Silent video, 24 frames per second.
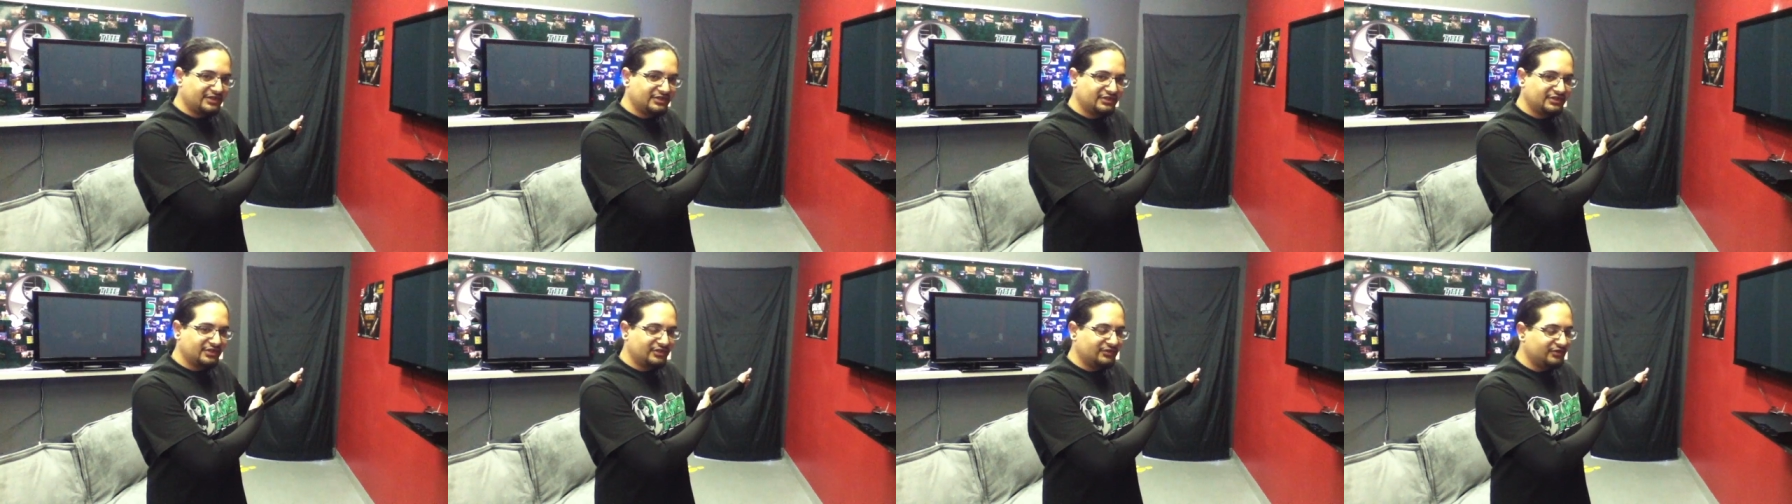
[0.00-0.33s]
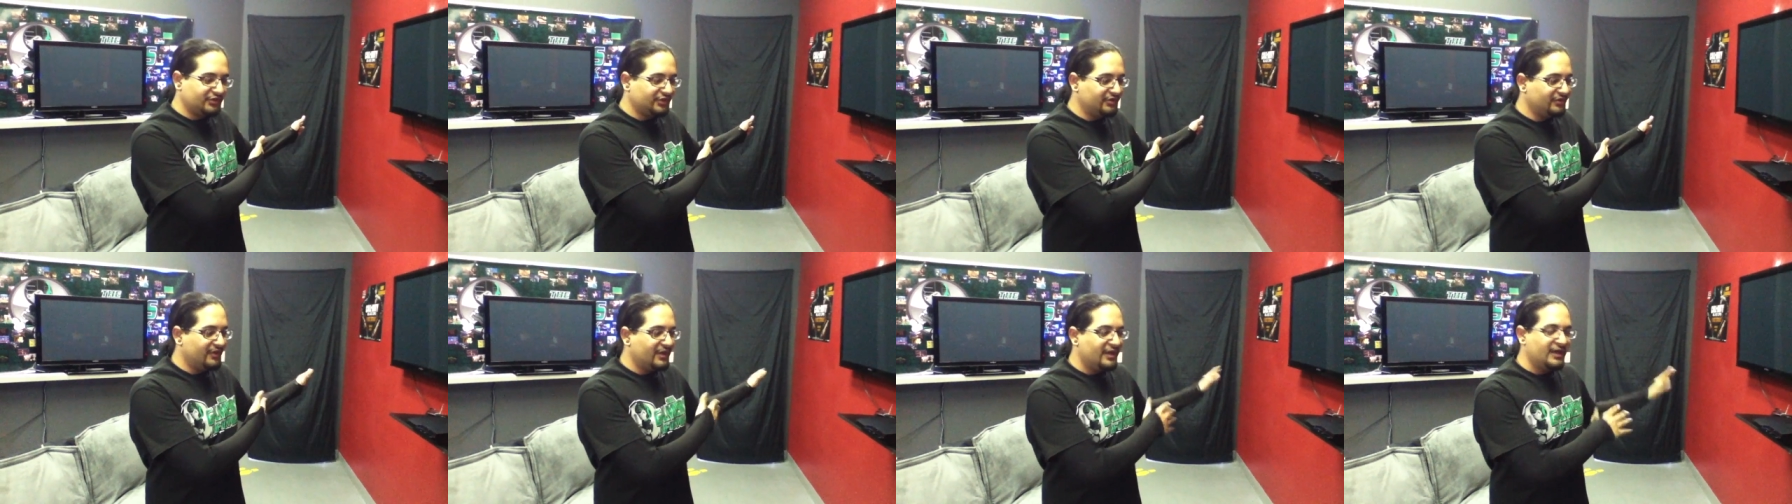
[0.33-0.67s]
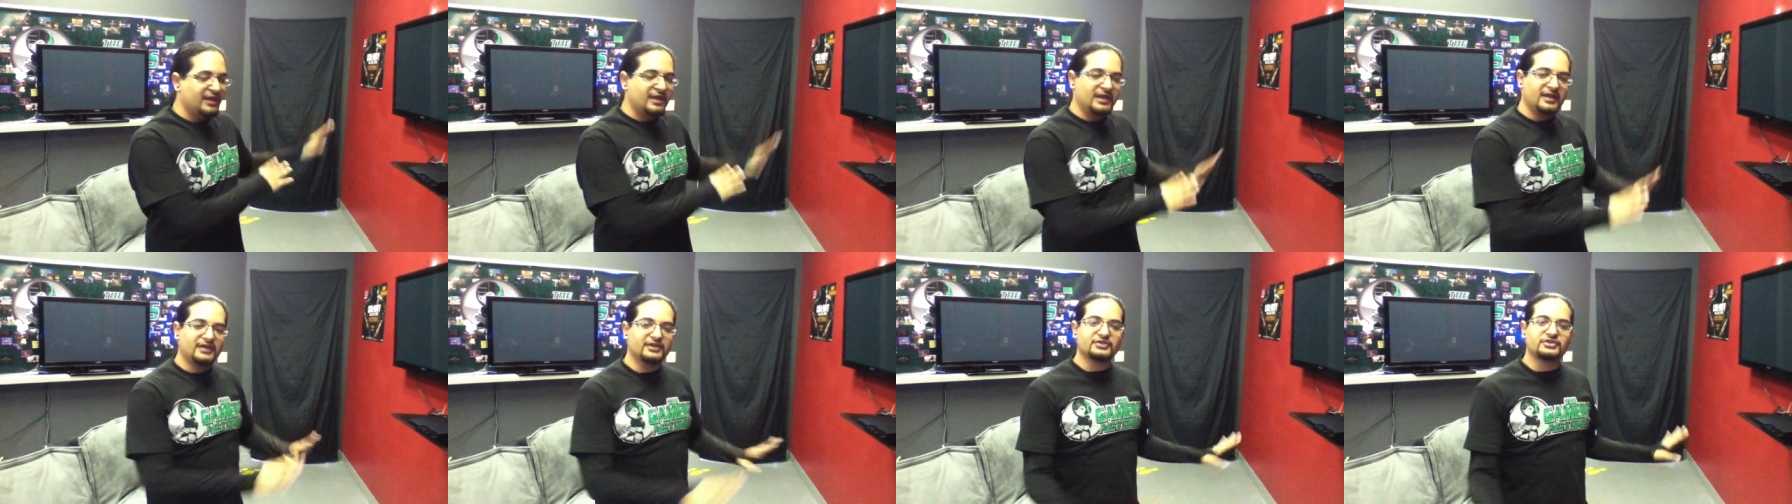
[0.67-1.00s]
I showed you,
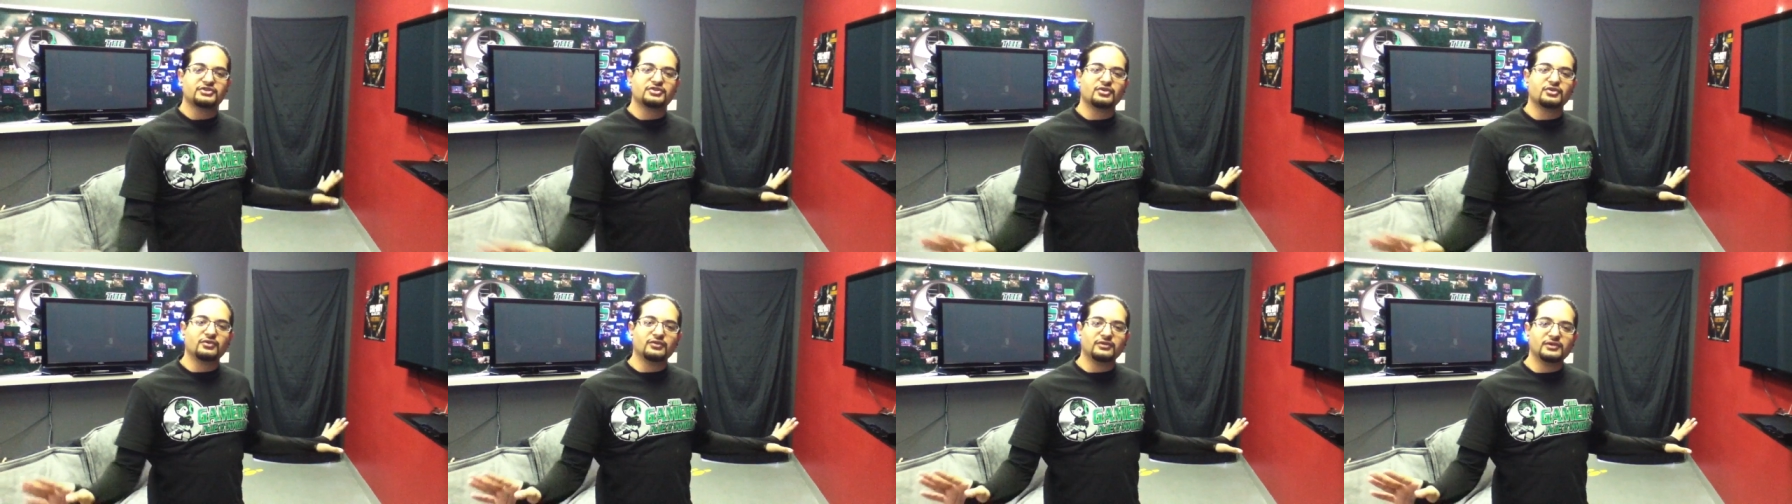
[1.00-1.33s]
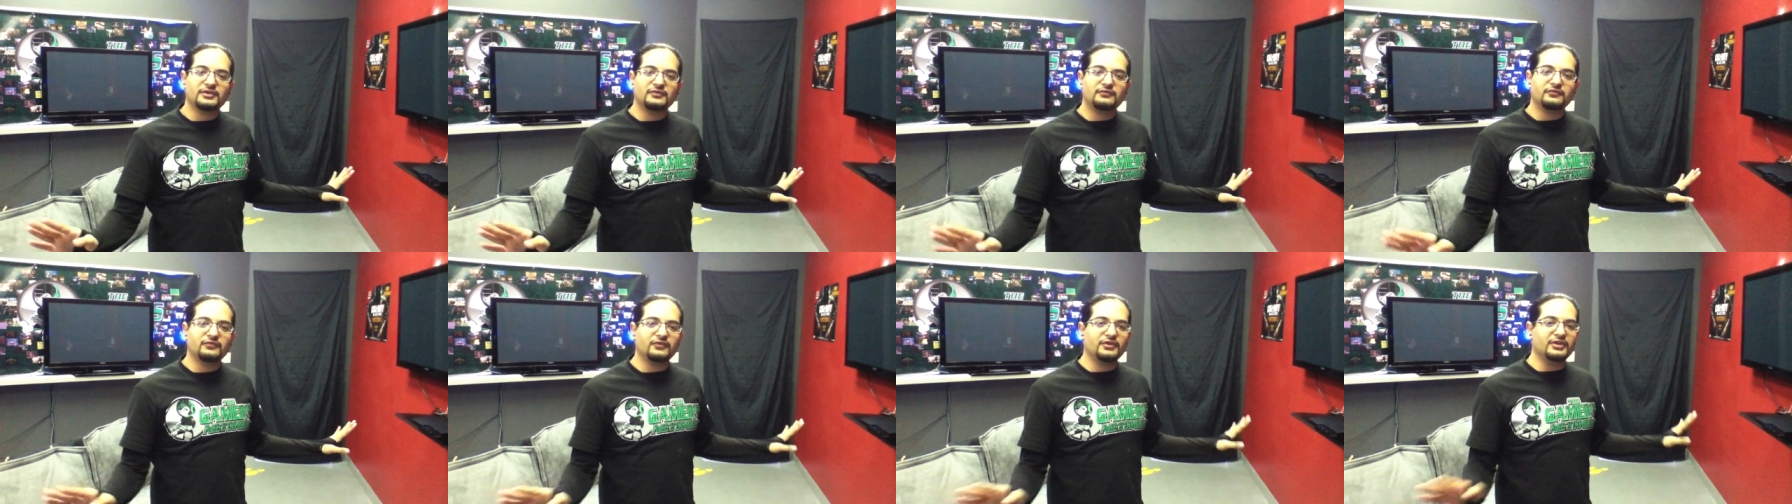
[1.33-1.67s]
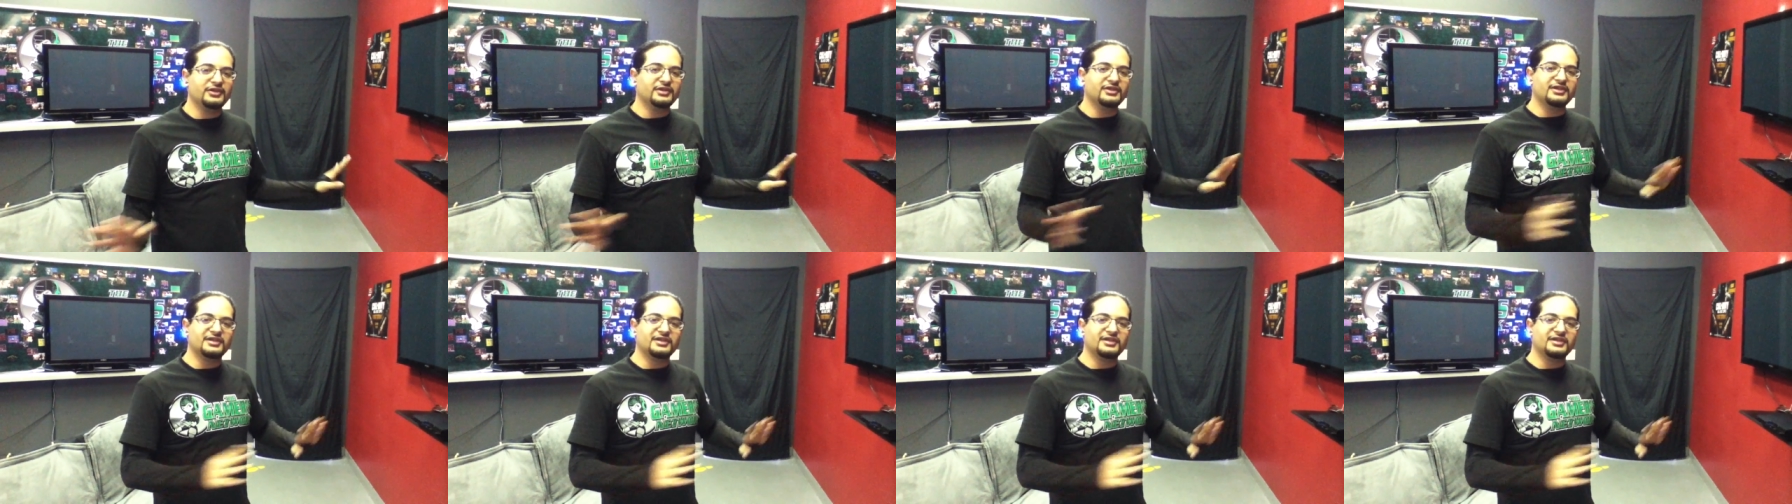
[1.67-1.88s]
and it's totally free.